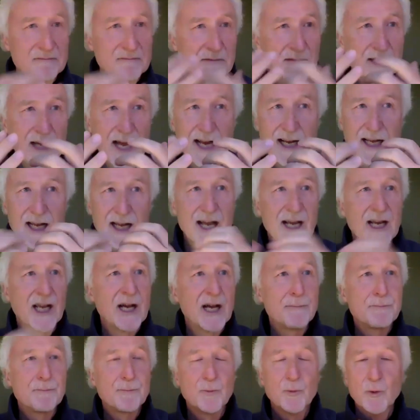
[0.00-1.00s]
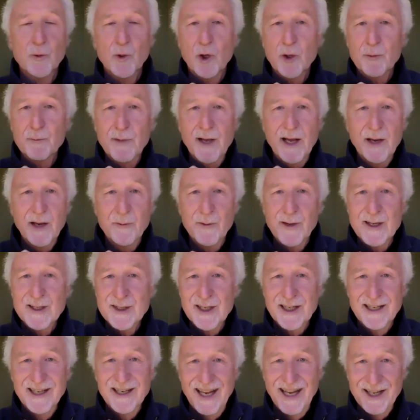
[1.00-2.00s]
I got up, wrote my
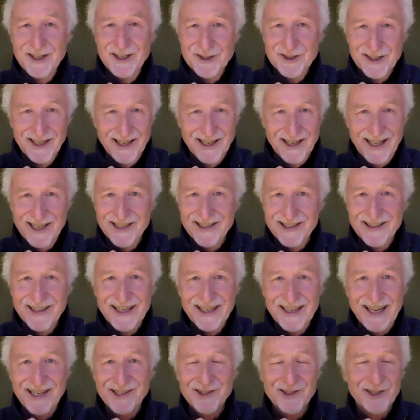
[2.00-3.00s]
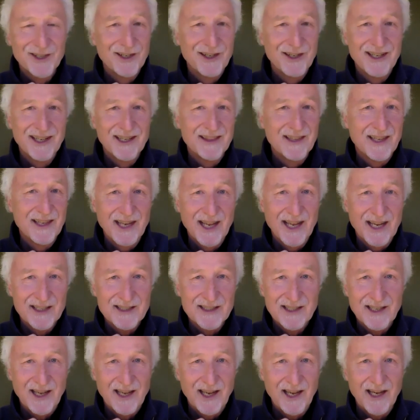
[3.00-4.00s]
resignation letter that I turned in the
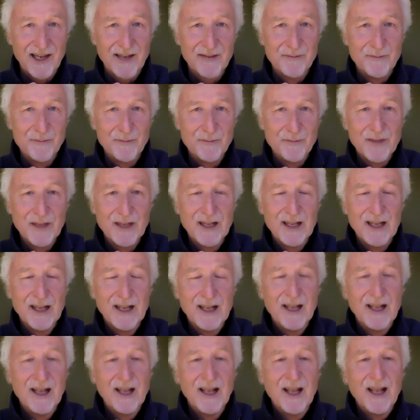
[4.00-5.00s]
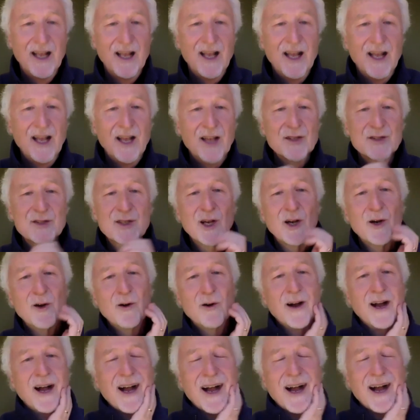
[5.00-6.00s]
next day.
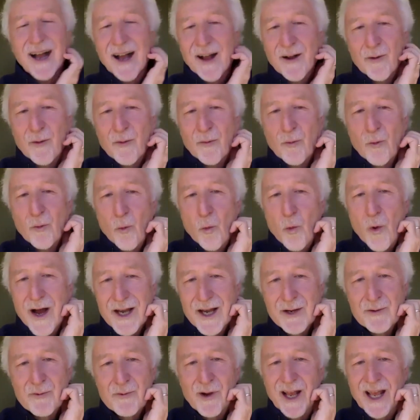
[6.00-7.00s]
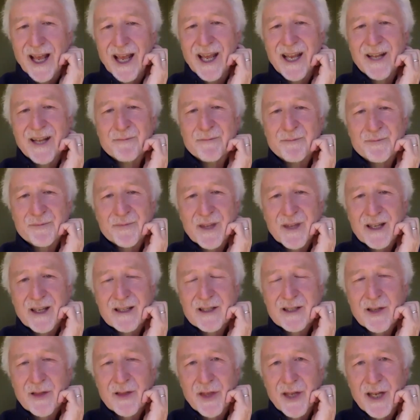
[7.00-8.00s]
So one way
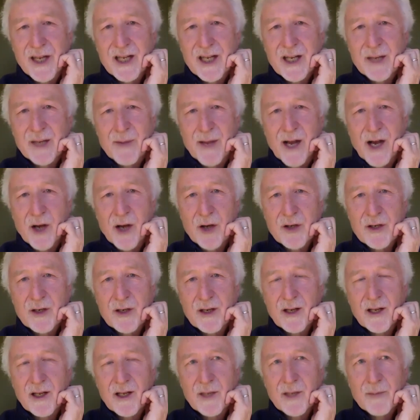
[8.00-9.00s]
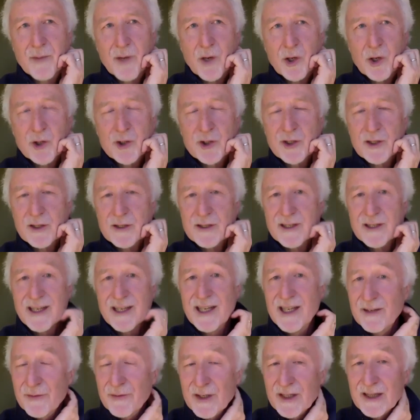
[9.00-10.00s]
to think about emotions,
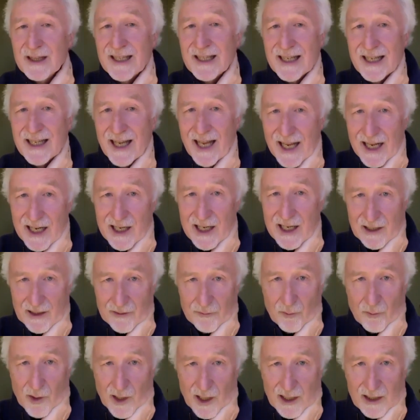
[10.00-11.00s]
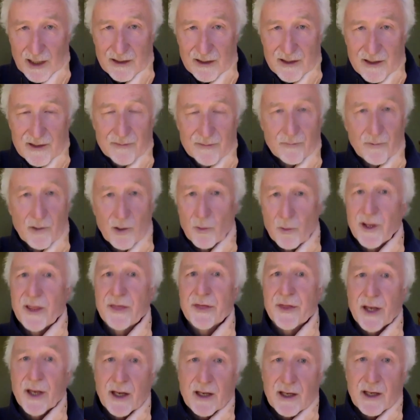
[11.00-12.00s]
even the negative ones, what we
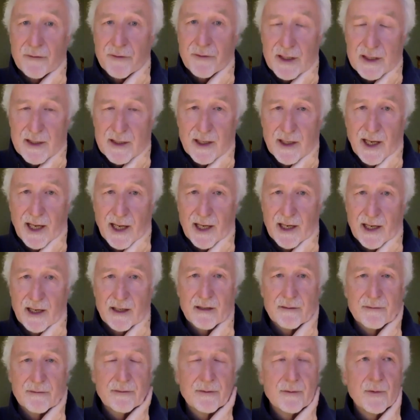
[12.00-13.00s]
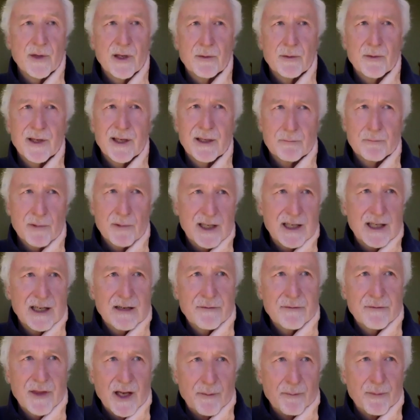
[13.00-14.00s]
think of as negative, we
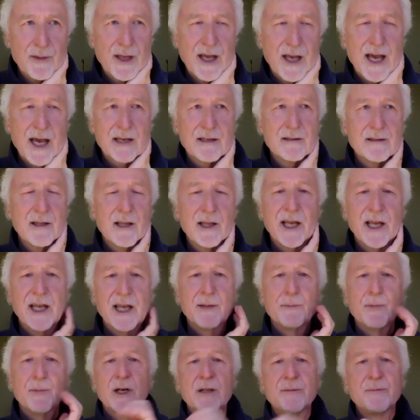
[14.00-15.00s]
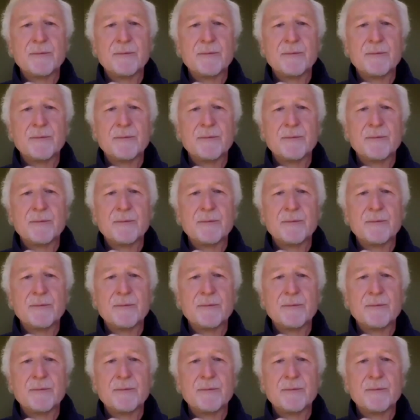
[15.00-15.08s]
give them that label,